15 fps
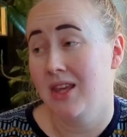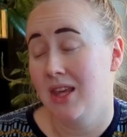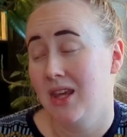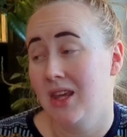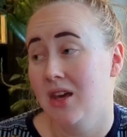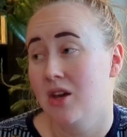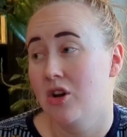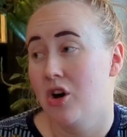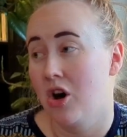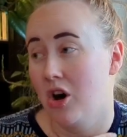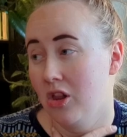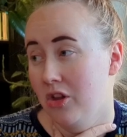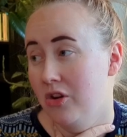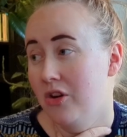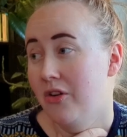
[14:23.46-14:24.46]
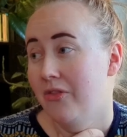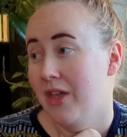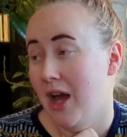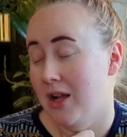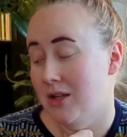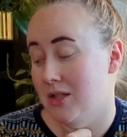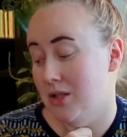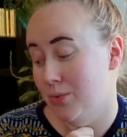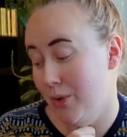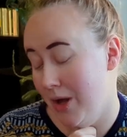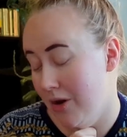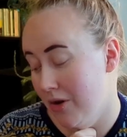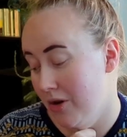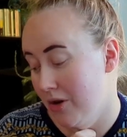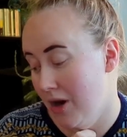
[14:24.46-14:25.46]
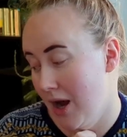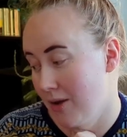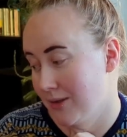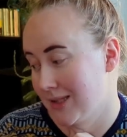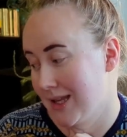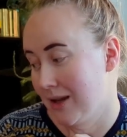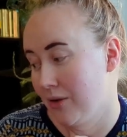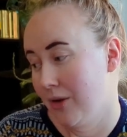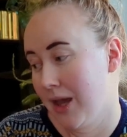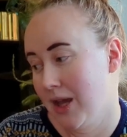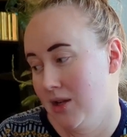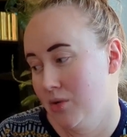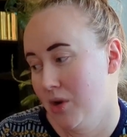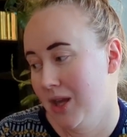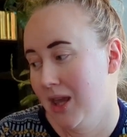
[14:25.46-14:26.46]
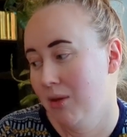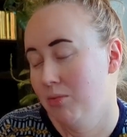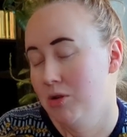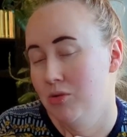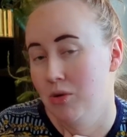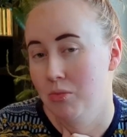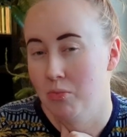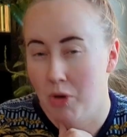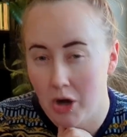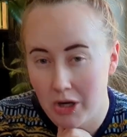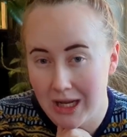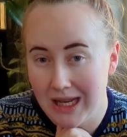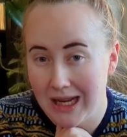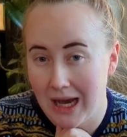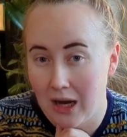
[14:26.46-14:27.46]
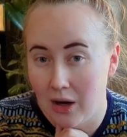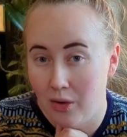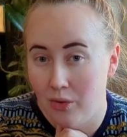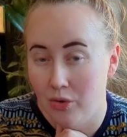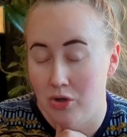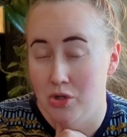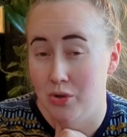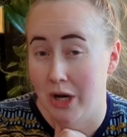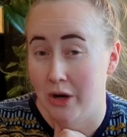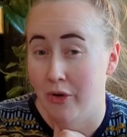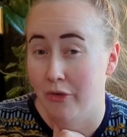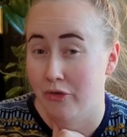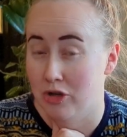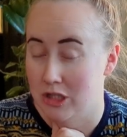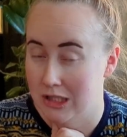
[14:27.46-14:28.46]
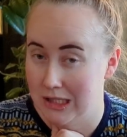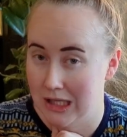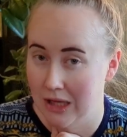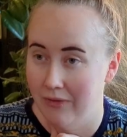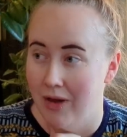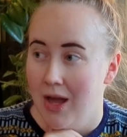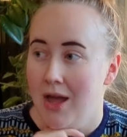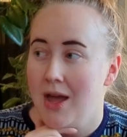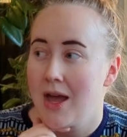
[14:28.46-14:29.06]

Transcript: the collar of that sweater, I was like, okay, do I keep doing body now or do I go for sleeve?